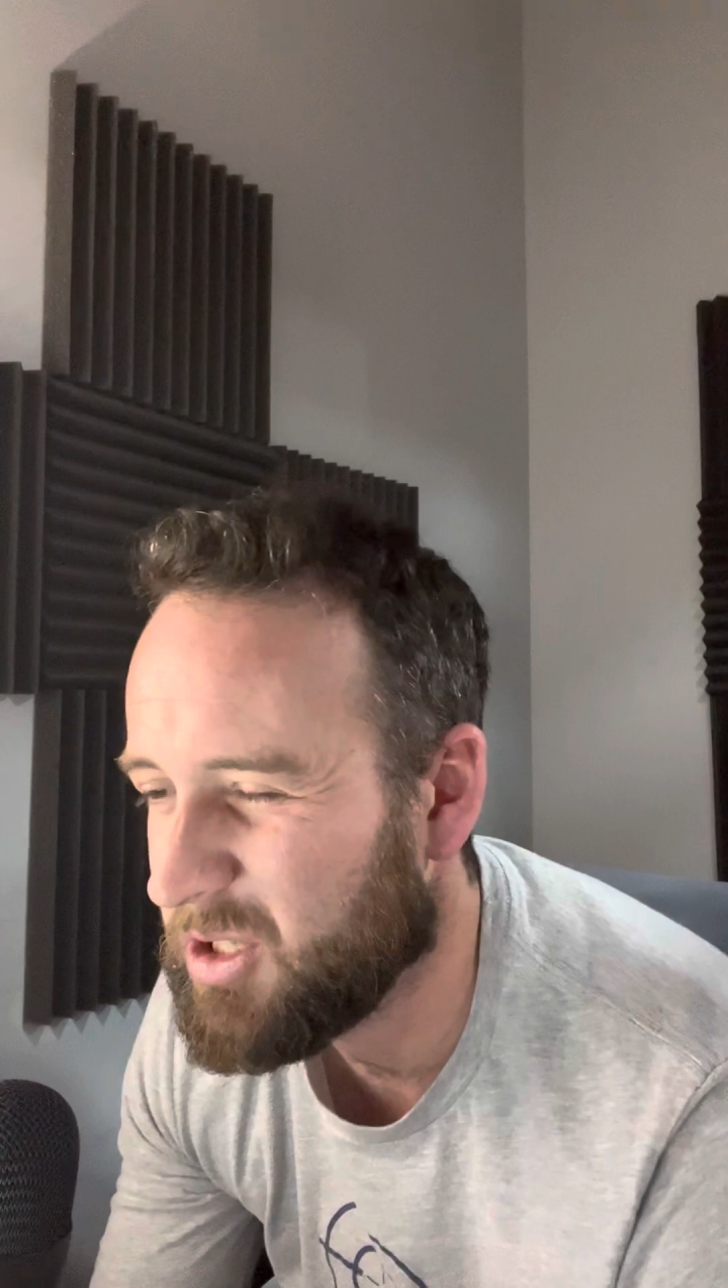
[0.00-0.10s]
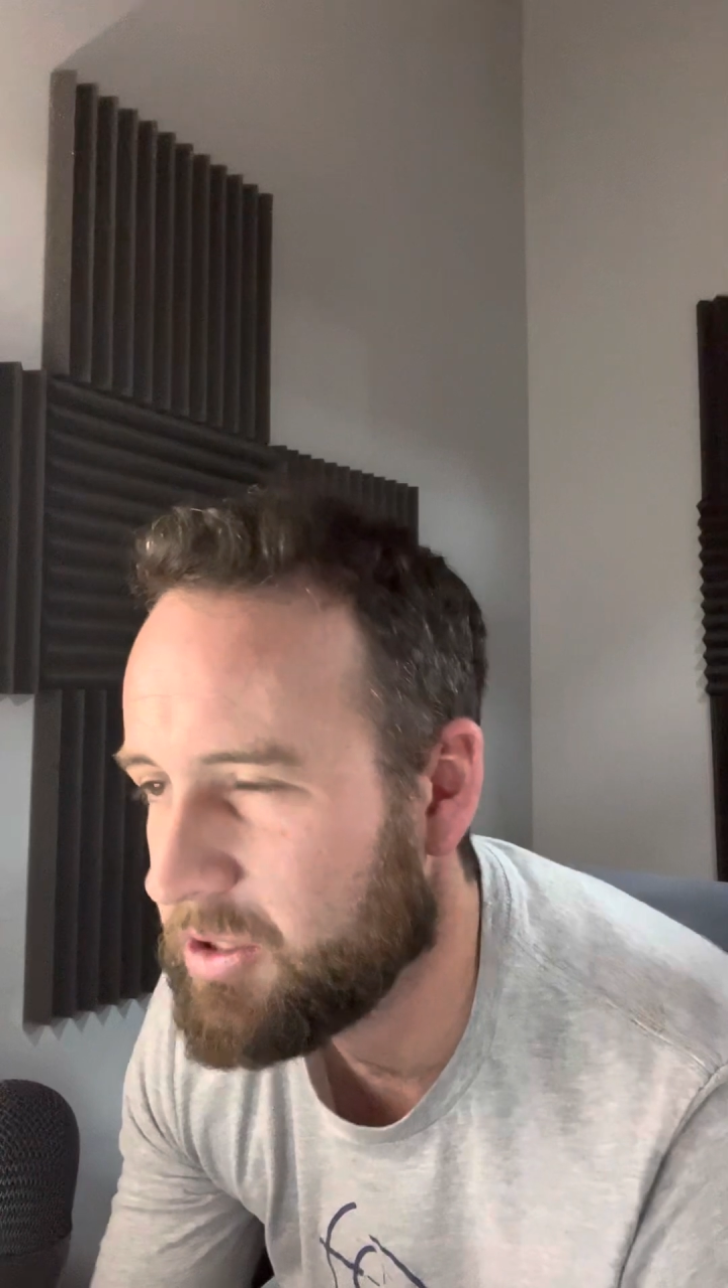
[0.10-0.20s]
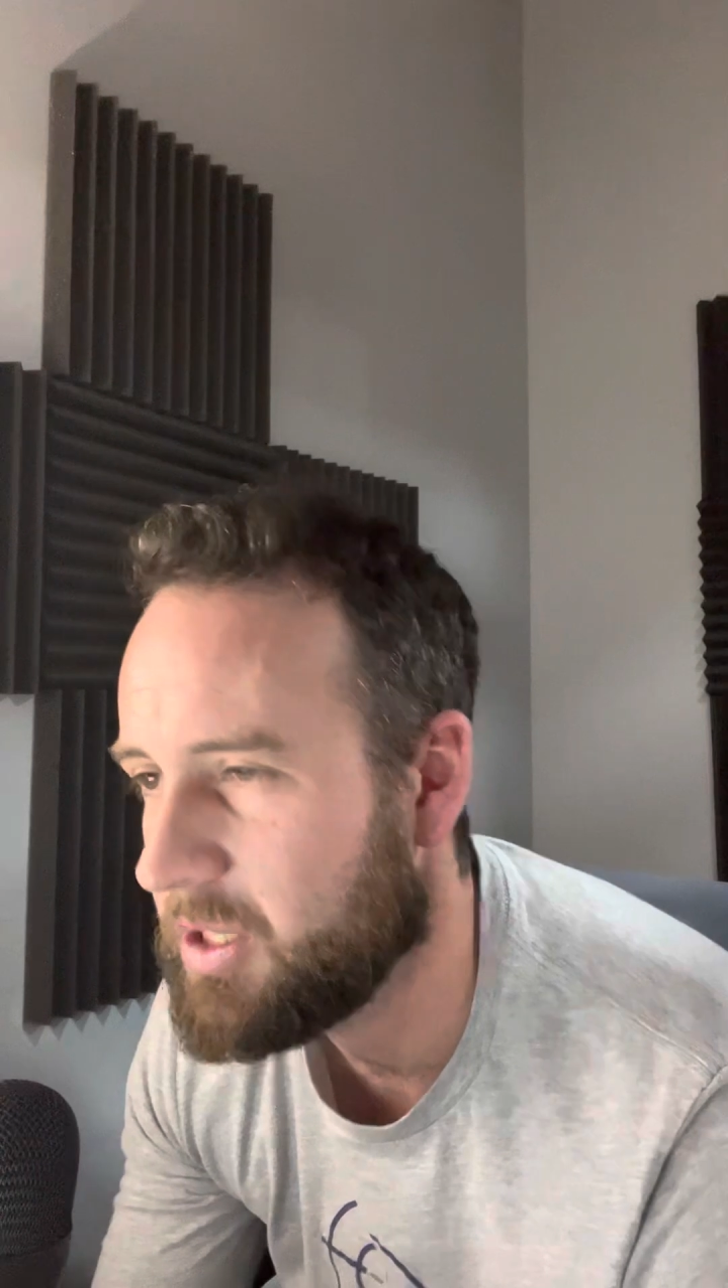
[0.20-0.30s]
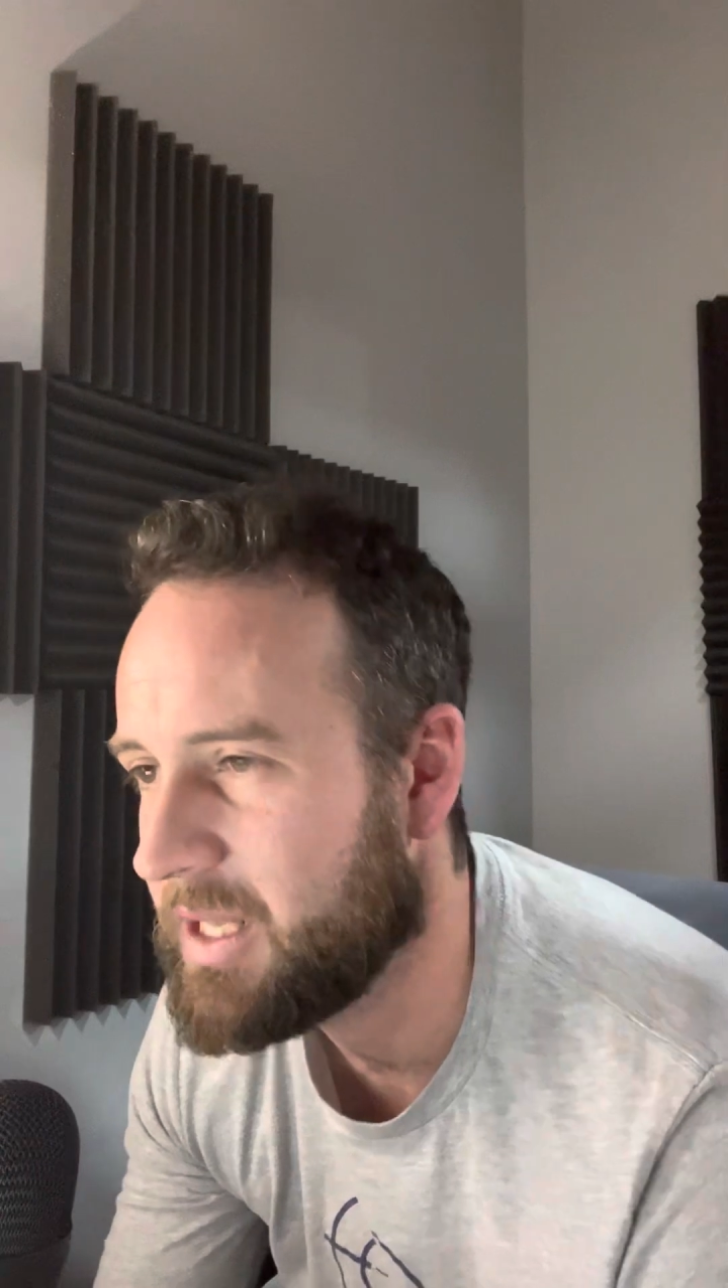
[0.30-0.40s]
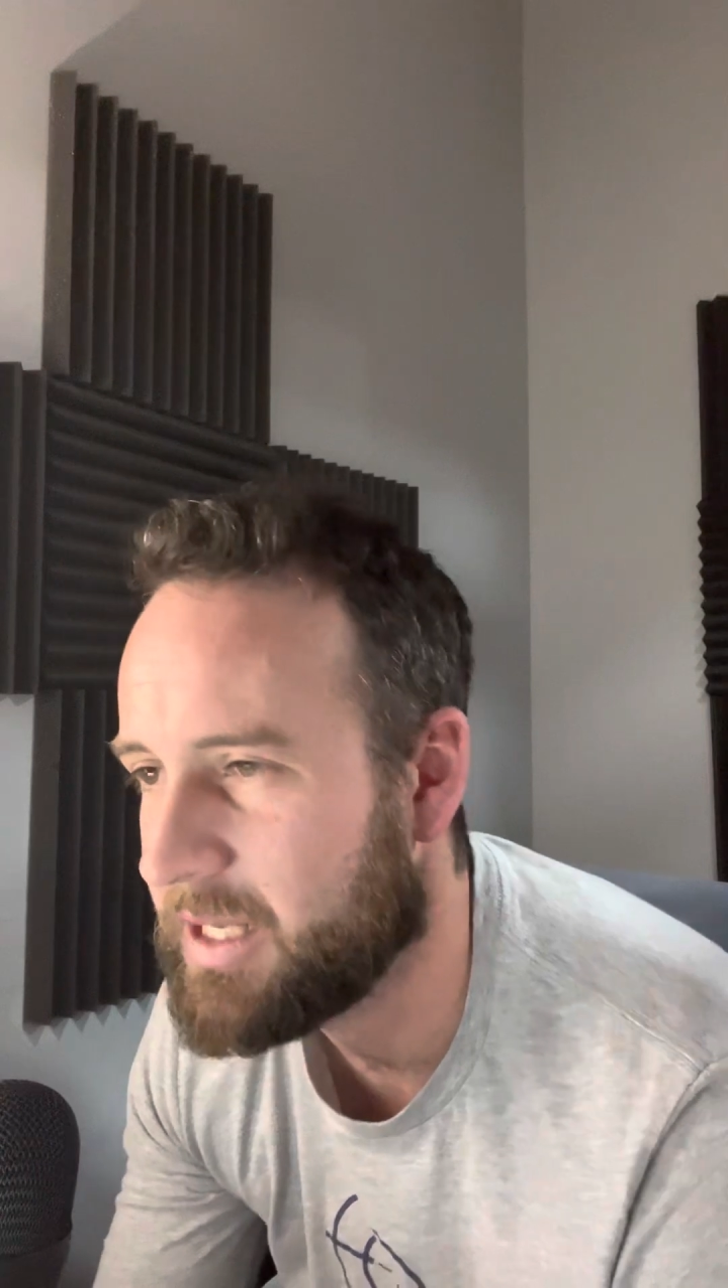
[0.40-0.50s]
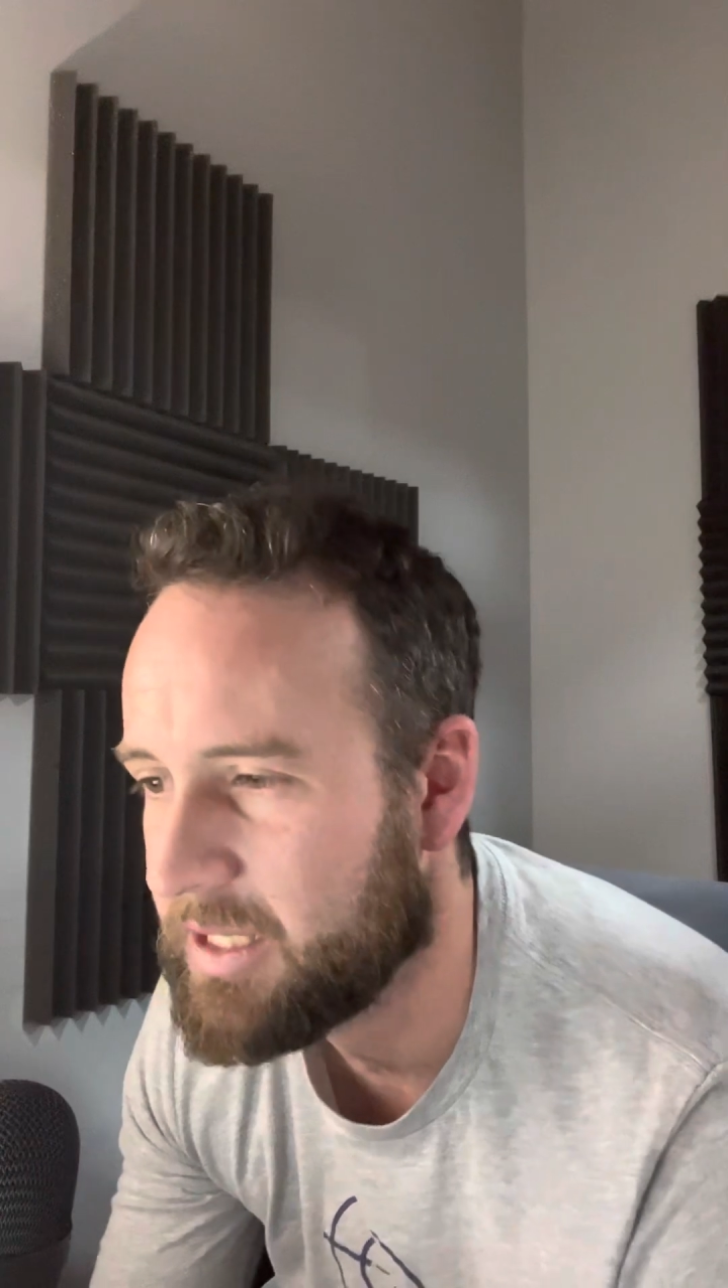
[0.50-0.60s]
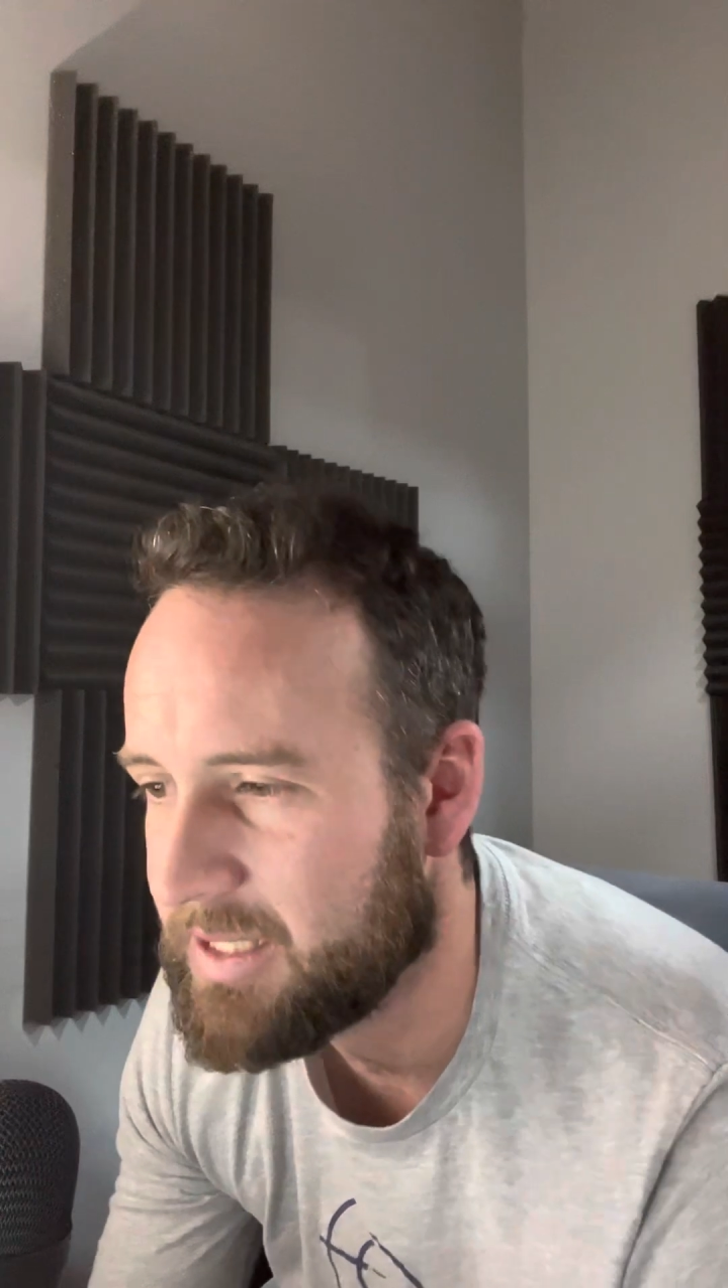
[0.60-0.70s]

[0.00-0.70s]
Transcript: or like a